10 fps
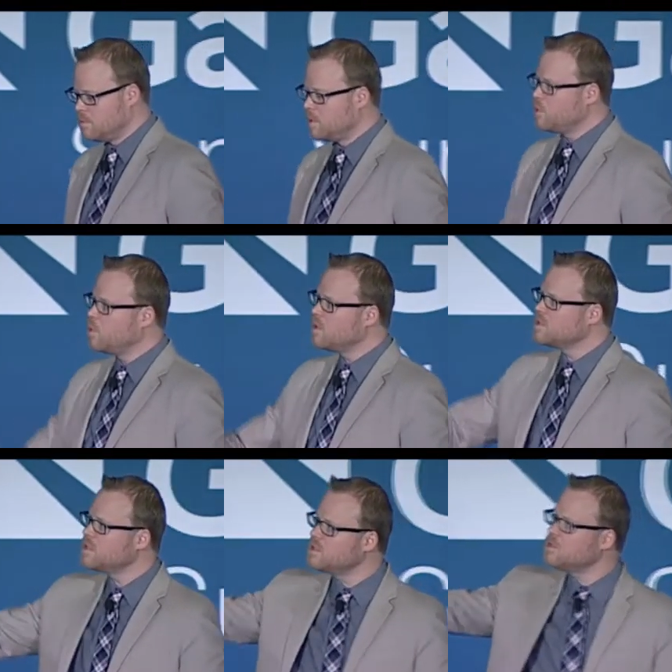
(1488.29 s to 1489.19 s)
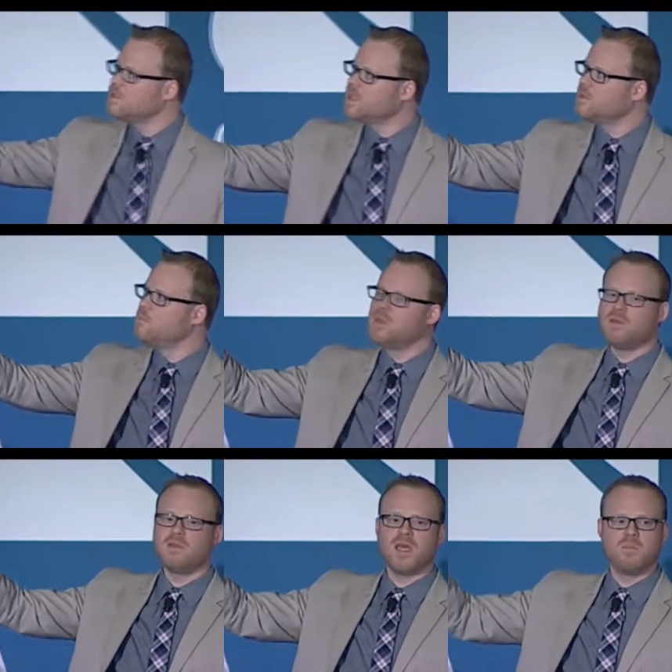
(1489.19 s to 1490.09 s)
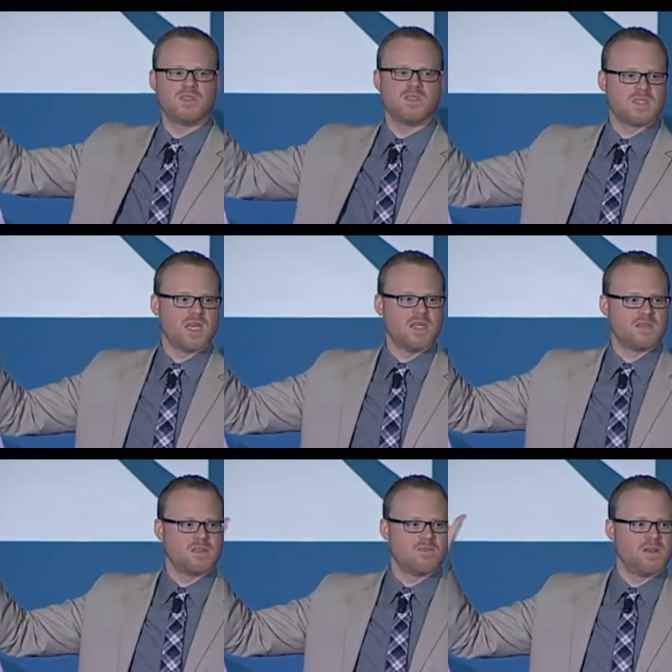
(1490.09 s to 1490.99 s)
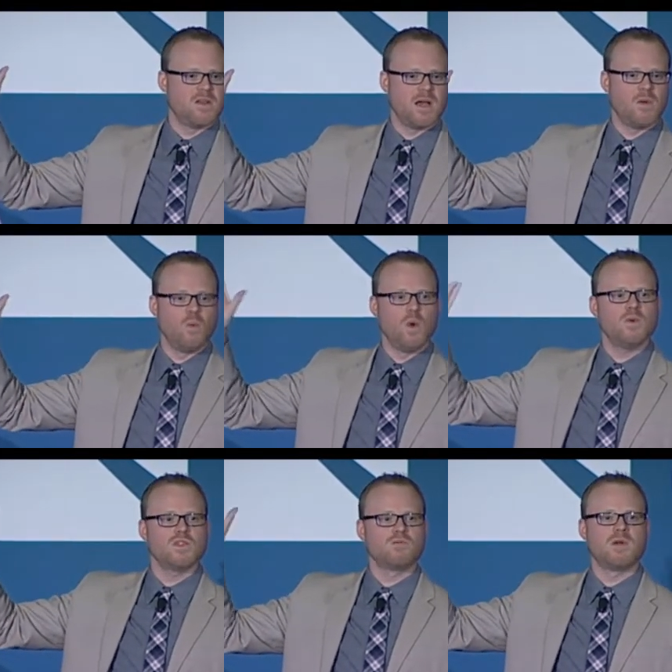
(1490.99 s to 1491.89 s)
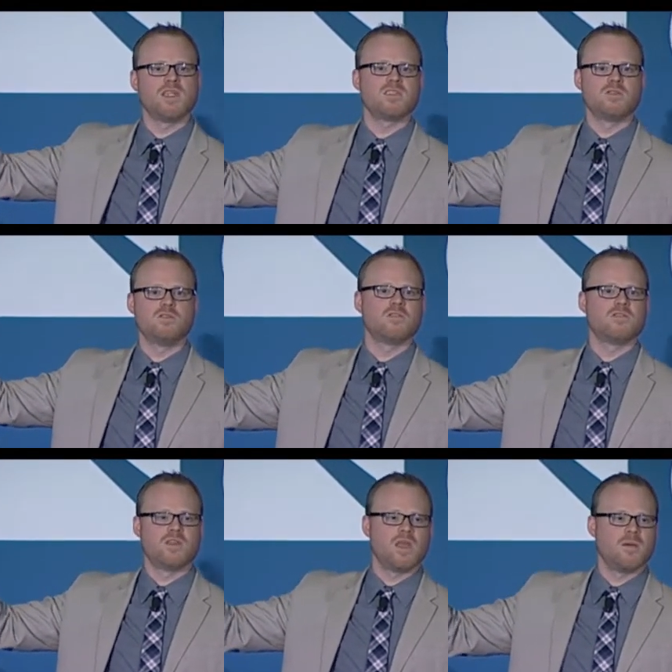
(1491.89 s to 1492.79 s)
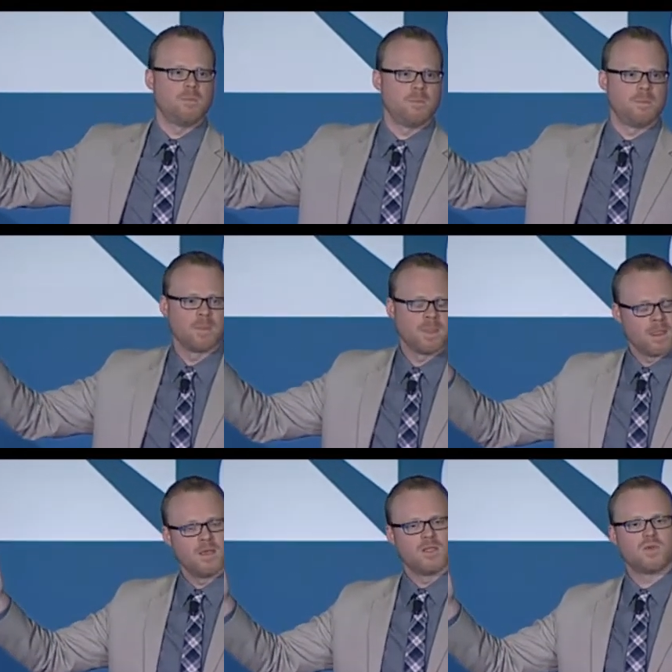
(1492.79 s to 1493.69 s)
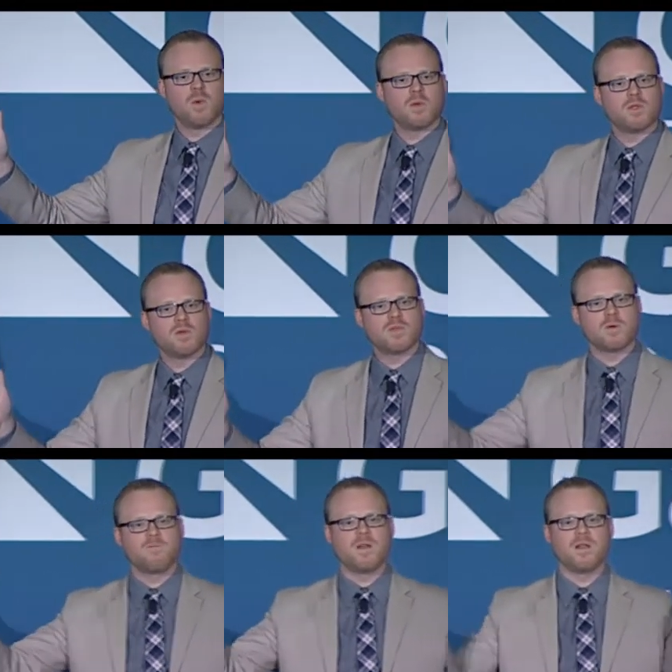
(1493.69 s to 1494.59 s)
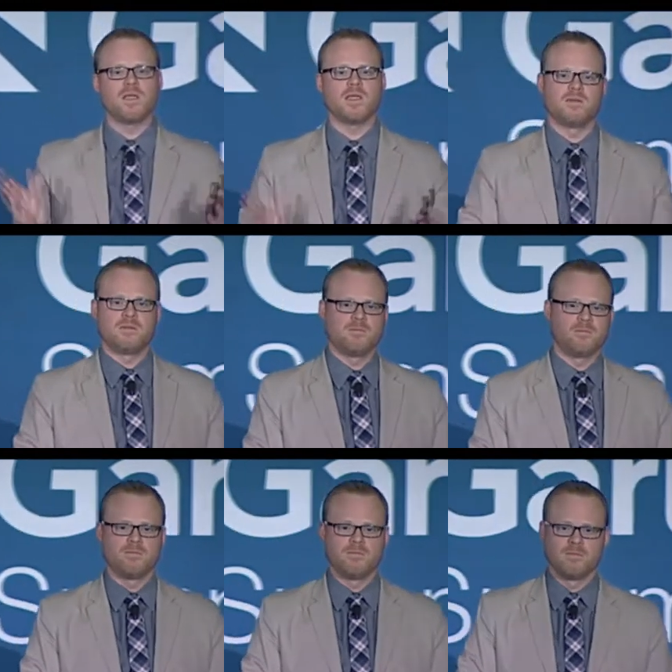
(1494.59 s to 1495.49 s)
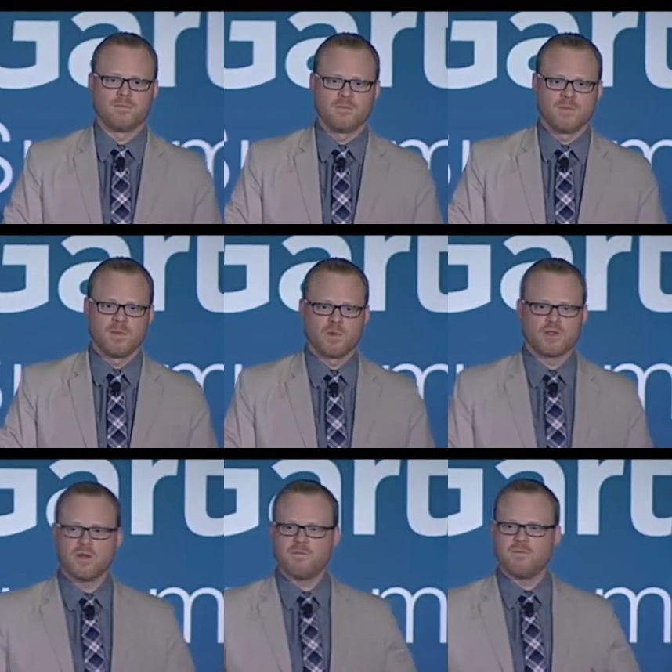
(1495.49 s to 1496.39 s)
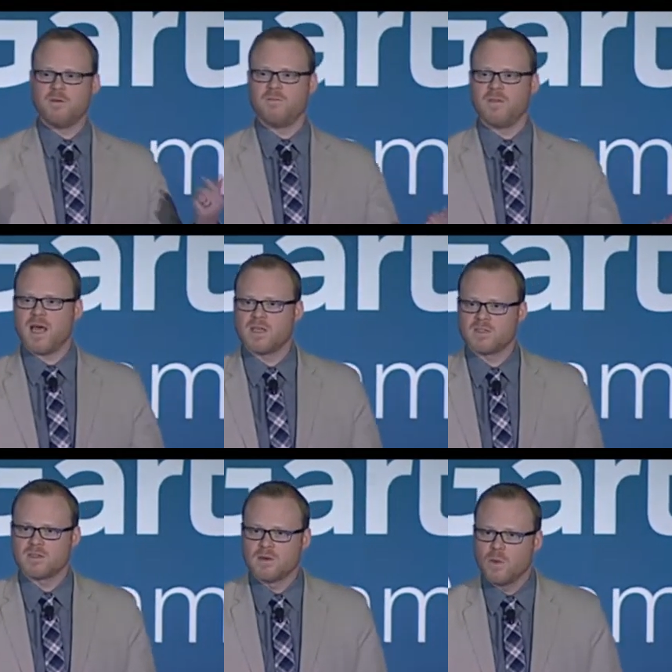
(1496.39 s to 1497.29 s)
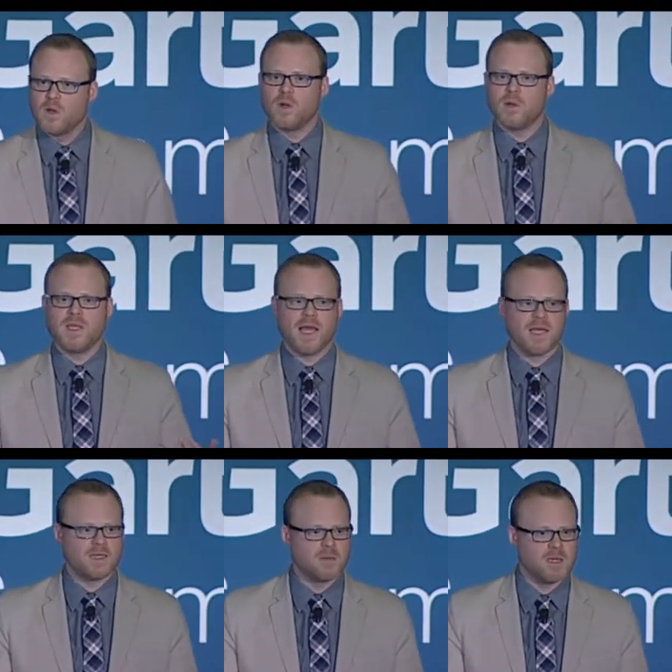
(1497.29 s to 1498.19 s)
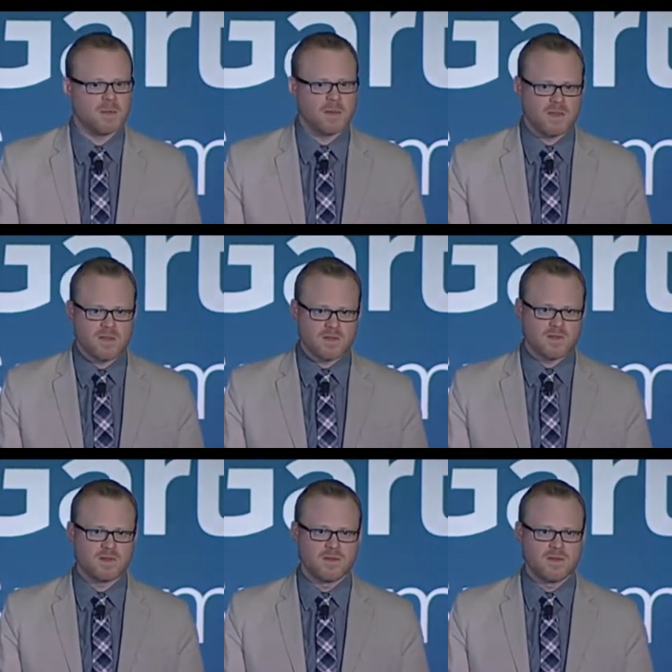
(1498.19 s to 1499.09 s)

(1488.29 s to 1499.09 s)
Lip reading: But it wasn't until they could build that business case to figure out what was the right solution for them. So what we're doing is we're funneling. We're trying to fail fast. We don't want to be academic about this.